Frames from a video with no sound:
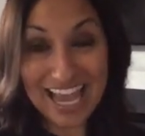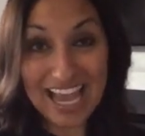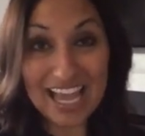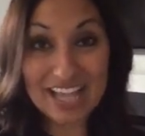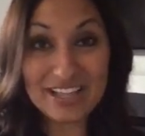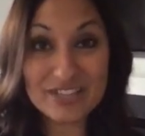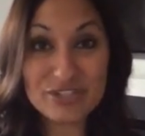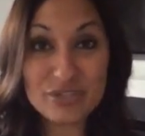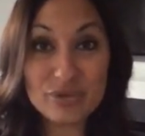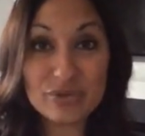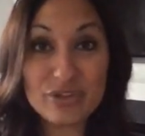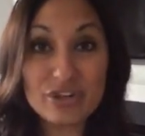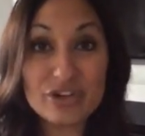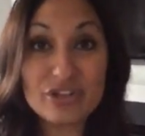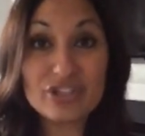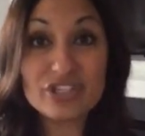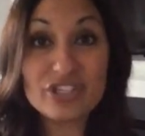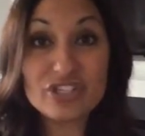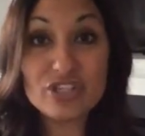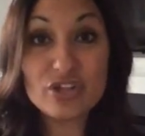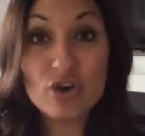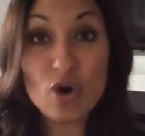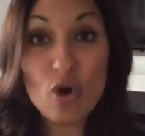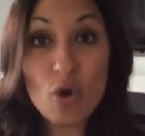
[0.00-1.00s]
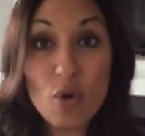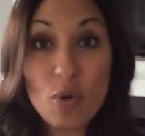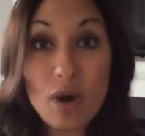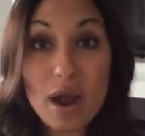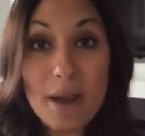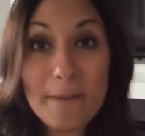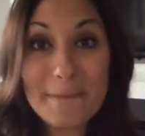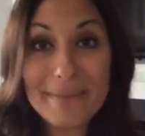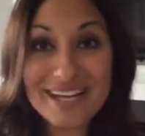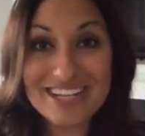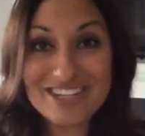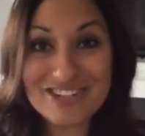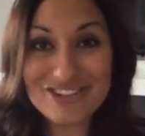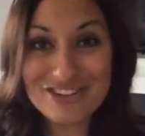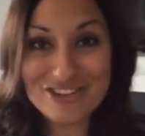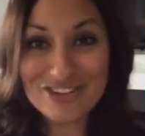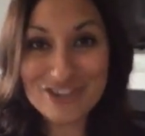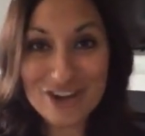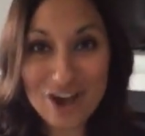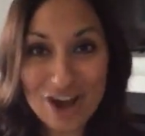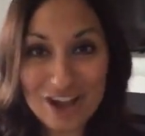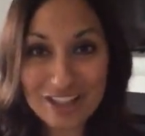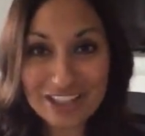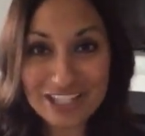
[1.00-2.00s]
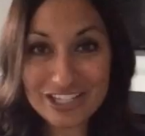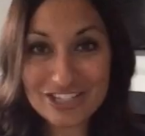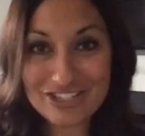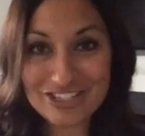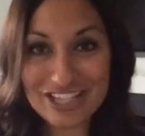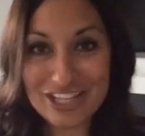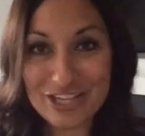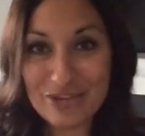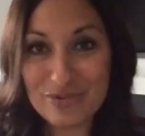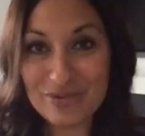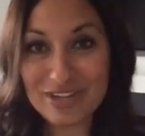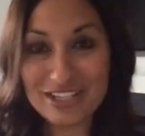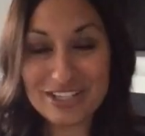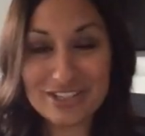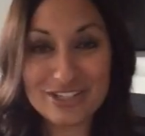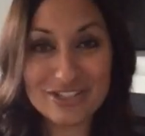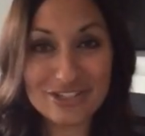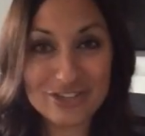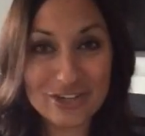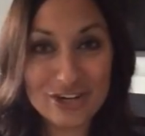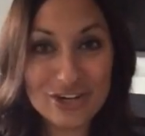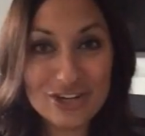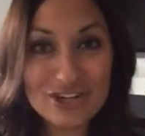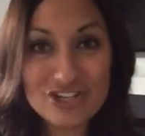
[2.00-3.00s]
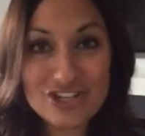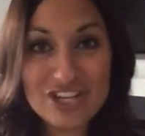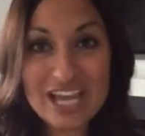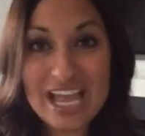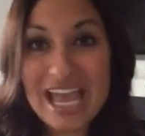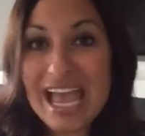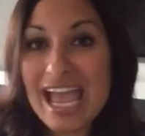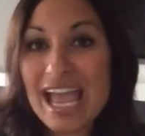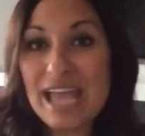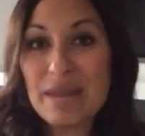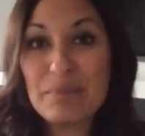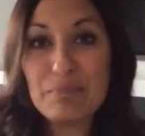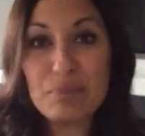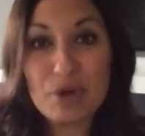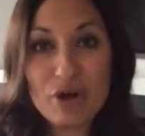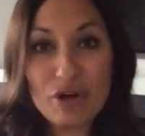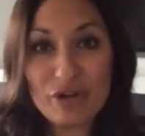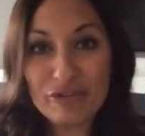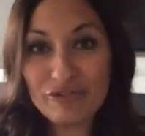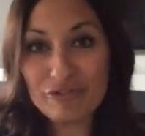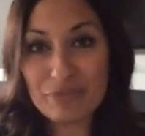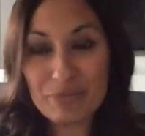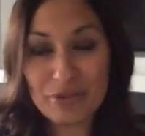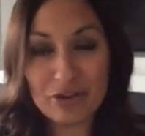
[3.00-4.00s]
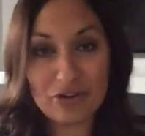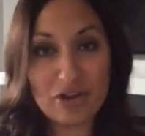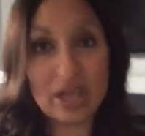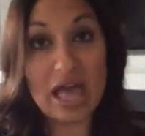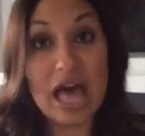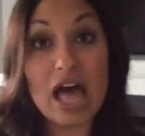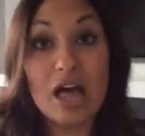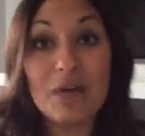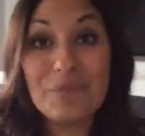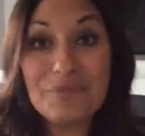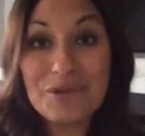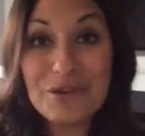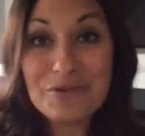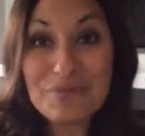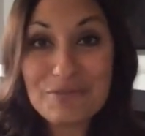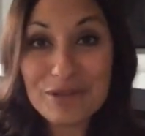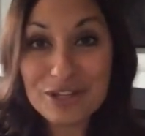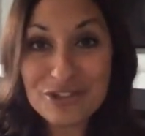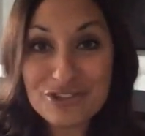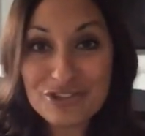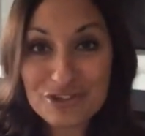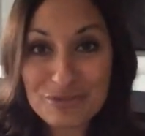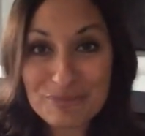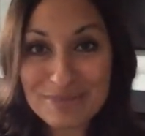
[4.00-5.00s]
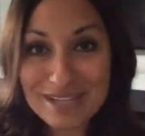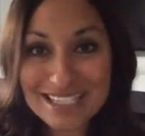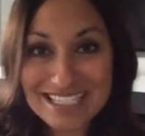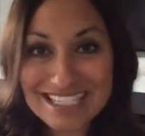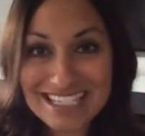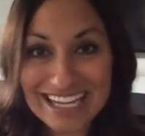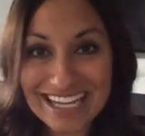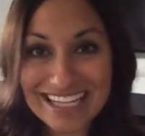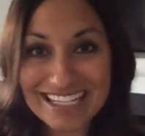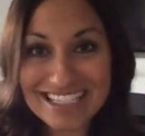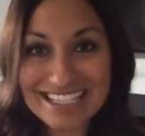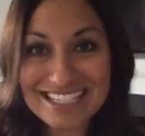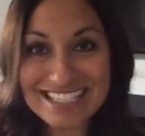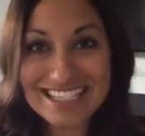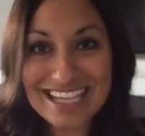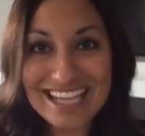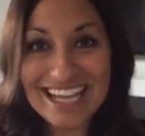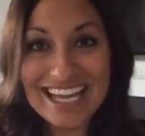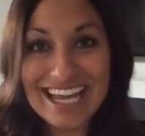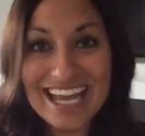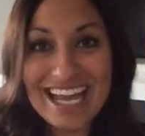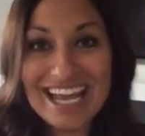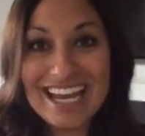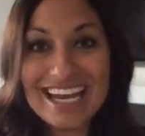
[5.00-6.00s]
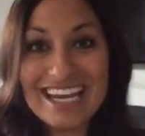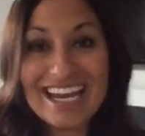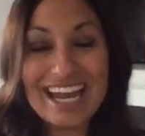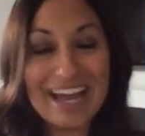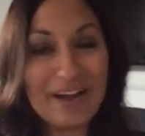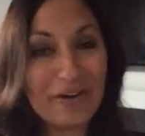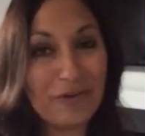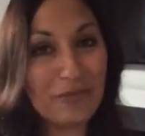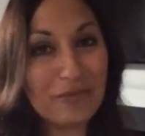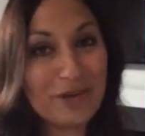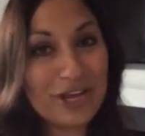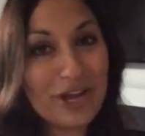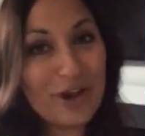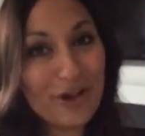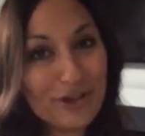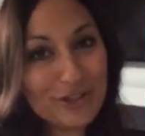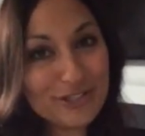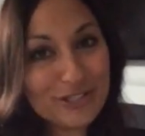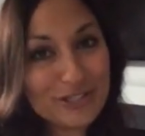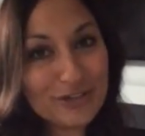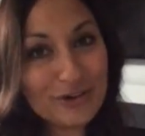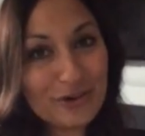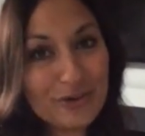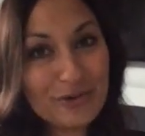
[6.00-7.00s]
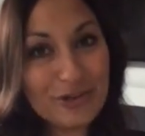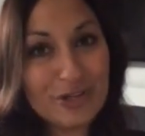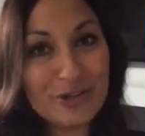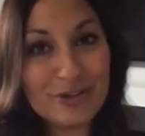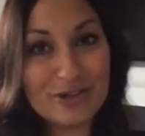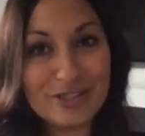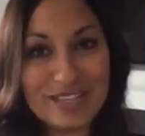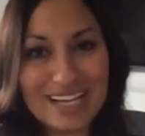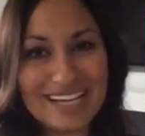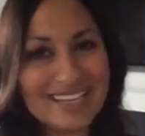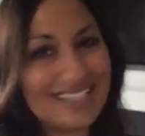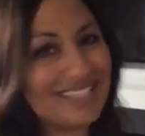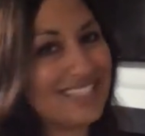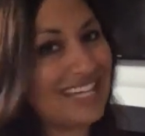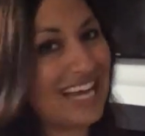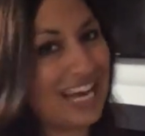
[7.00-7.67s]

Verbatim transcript: And so there's so much knowledge that you can search and pull from there to help you build your business. Now, we also utilize